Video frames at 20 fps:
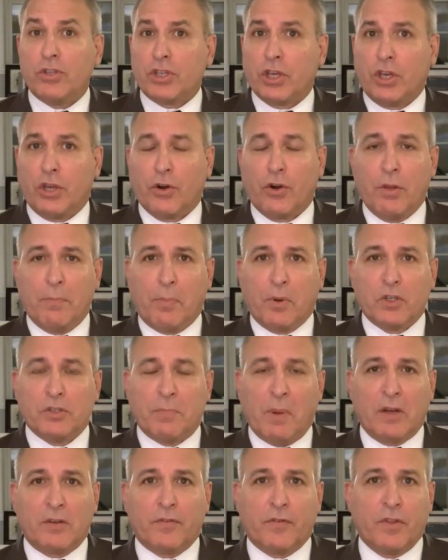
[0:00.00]
security
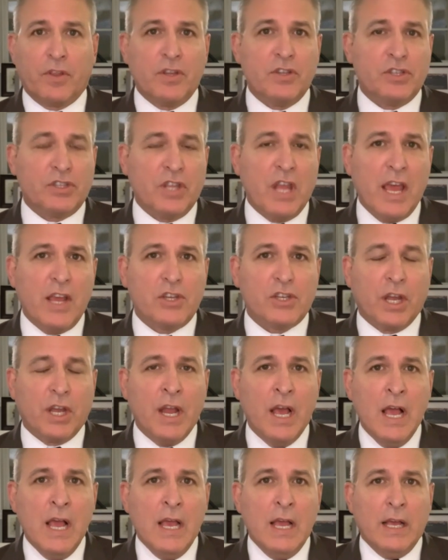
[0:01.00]
perspective for this
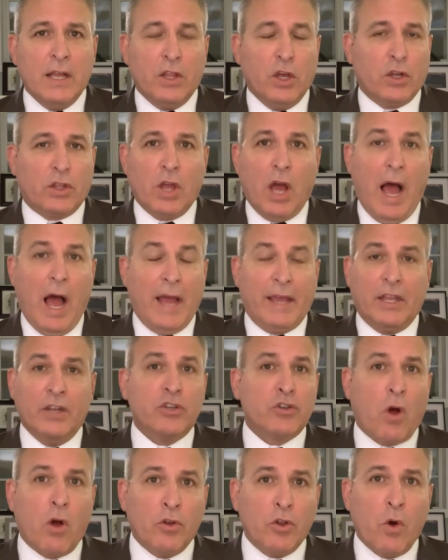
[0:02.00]
nation. Look, I can
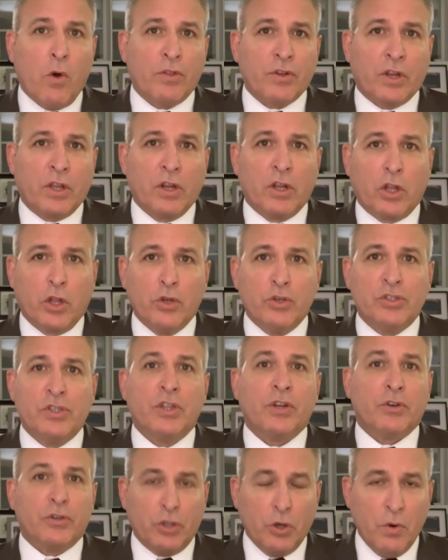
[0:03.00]
draw no other conclusion.
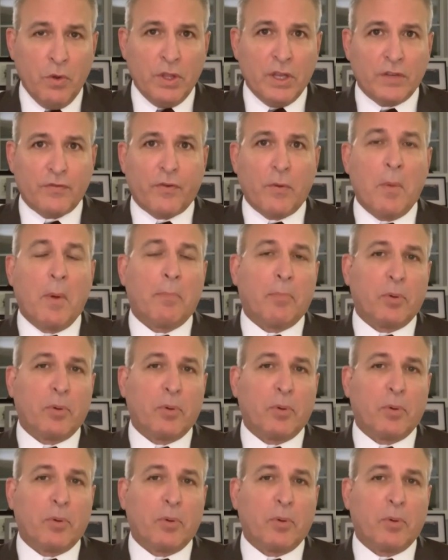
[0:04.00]
They're doing this from a